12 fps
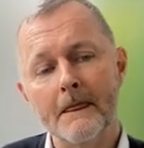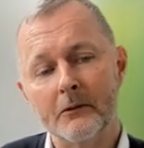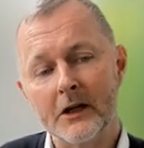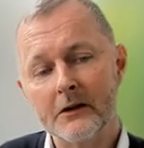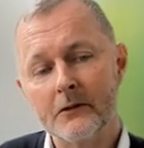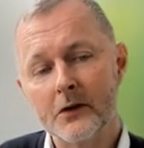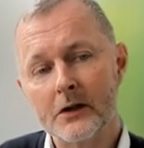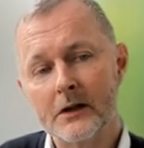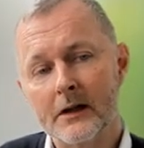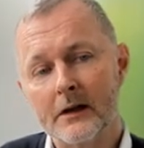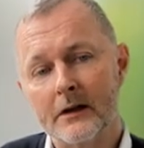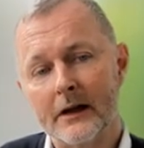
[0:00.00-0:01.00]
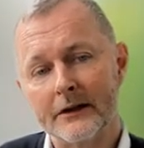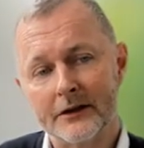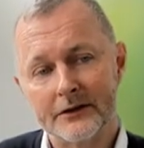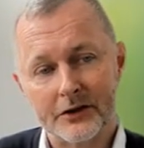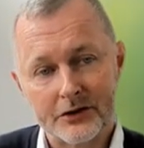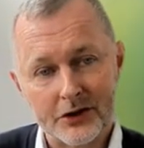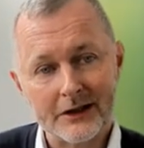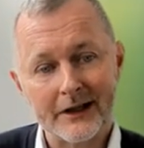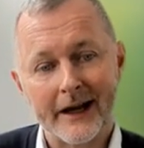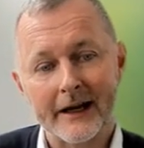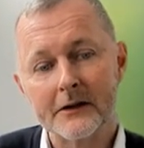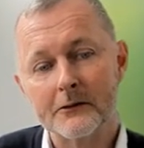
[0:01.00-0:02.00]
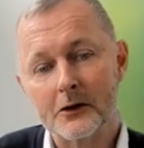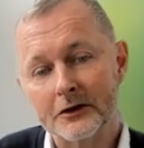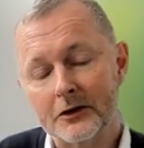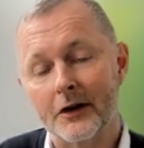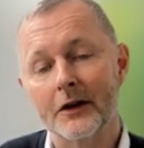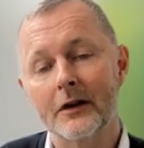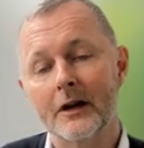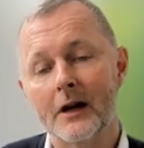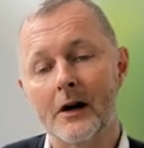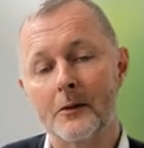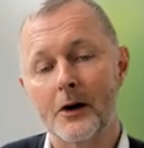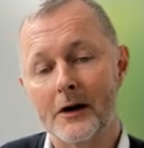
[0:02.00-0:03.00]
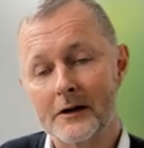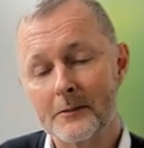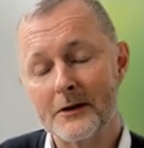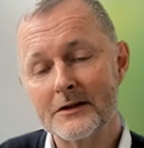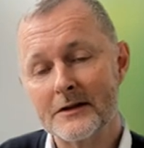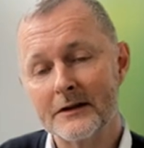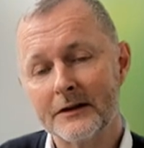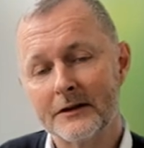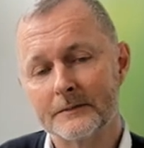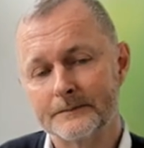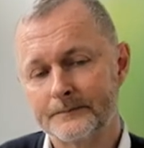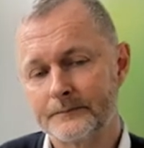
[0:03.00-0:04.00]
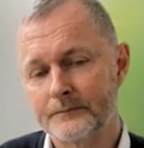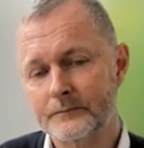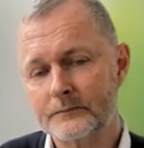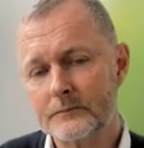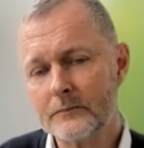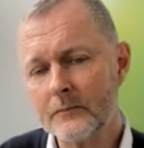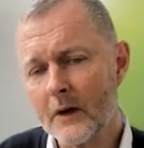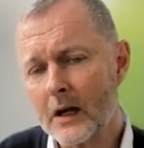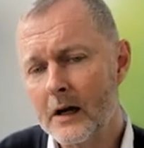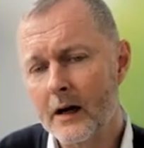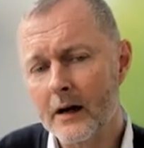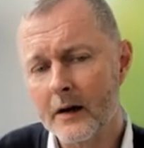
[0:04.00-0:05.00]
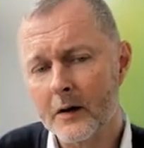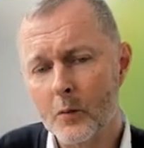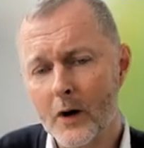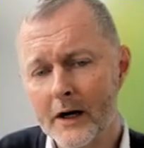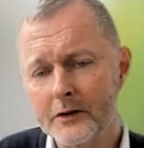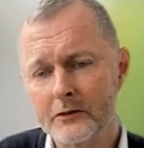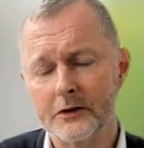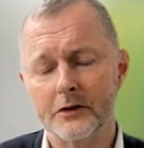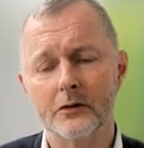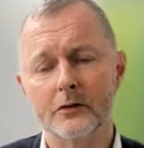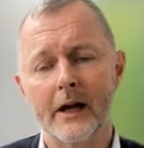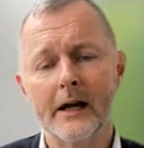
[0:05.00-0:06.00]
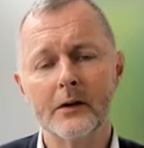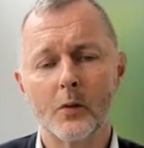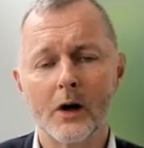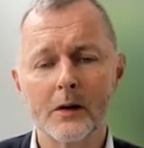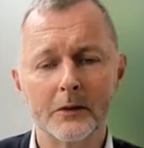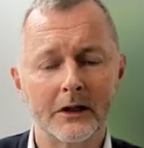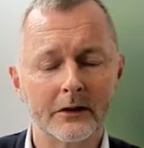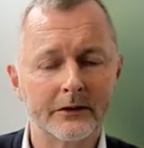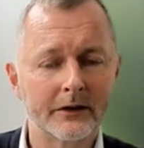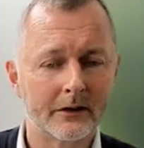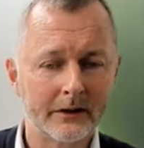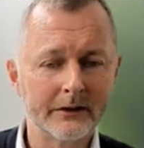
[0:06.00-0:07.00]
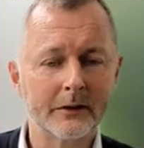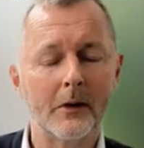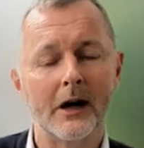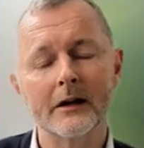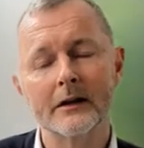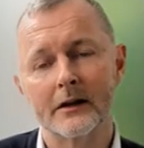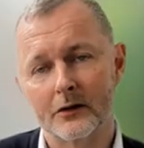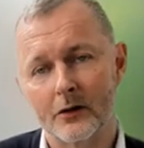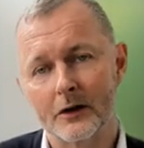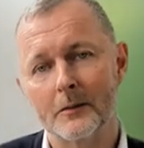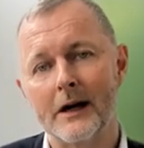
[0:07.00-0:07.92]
We will, as a strategic anchor, we'll strengthen our product business. Why do we do that? Well, because there is a market, a growing